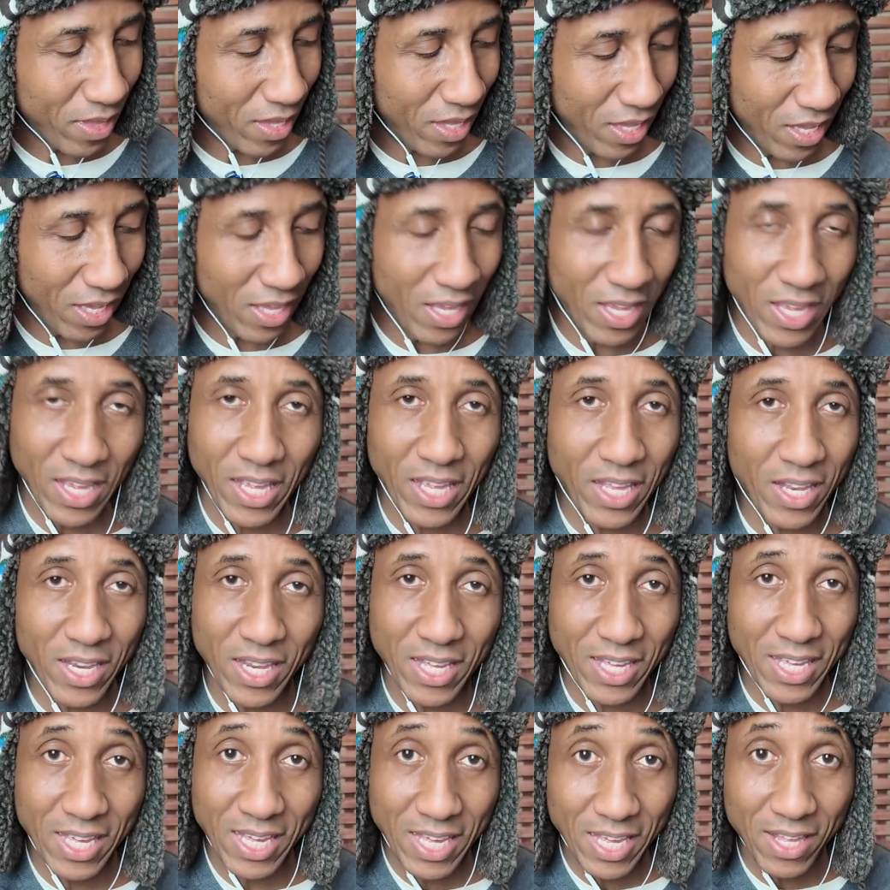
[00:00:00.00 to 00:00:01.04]
any
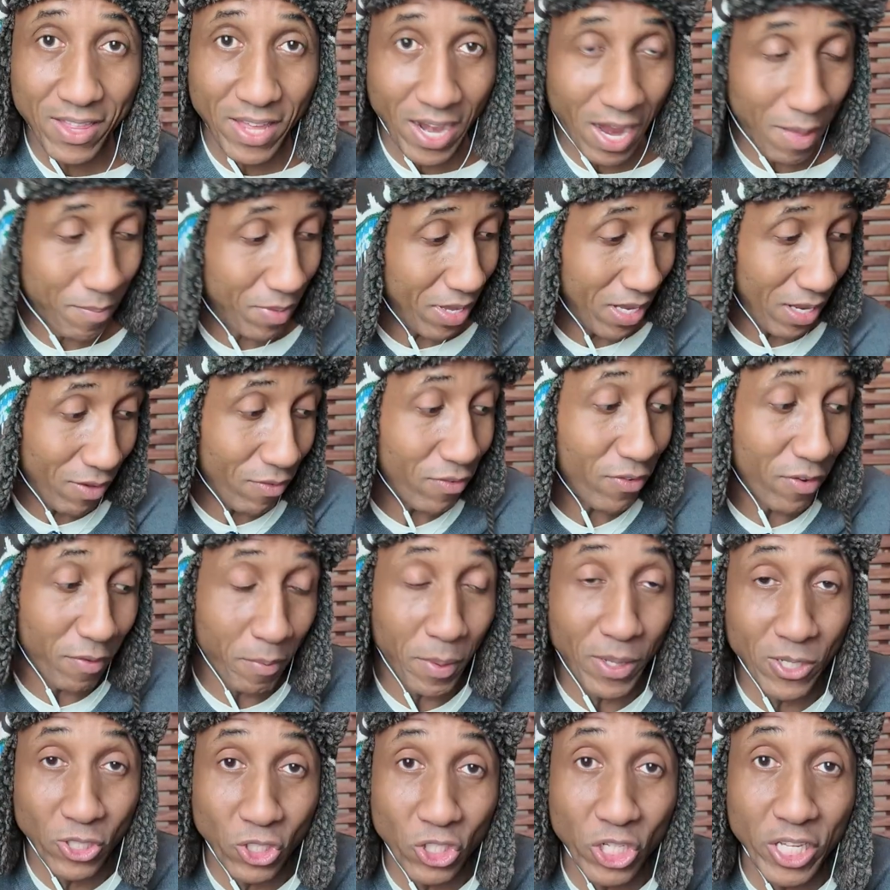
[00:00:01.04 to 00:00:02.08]
key that I'm in, even if I'm
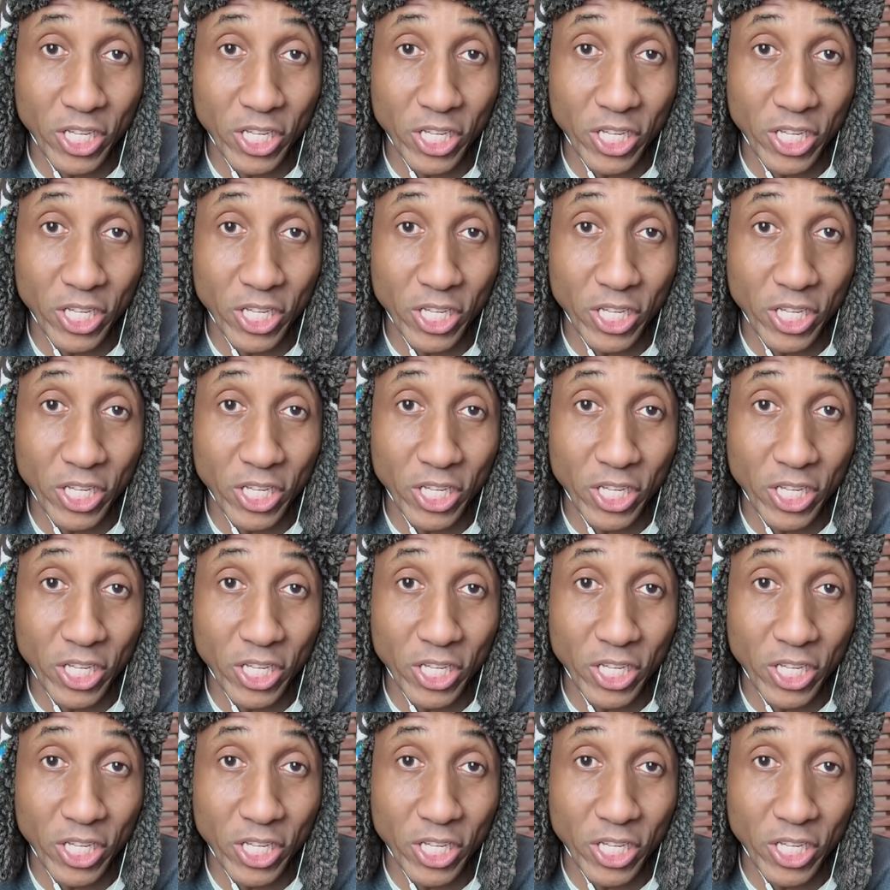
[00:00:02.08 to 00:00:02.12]
in G.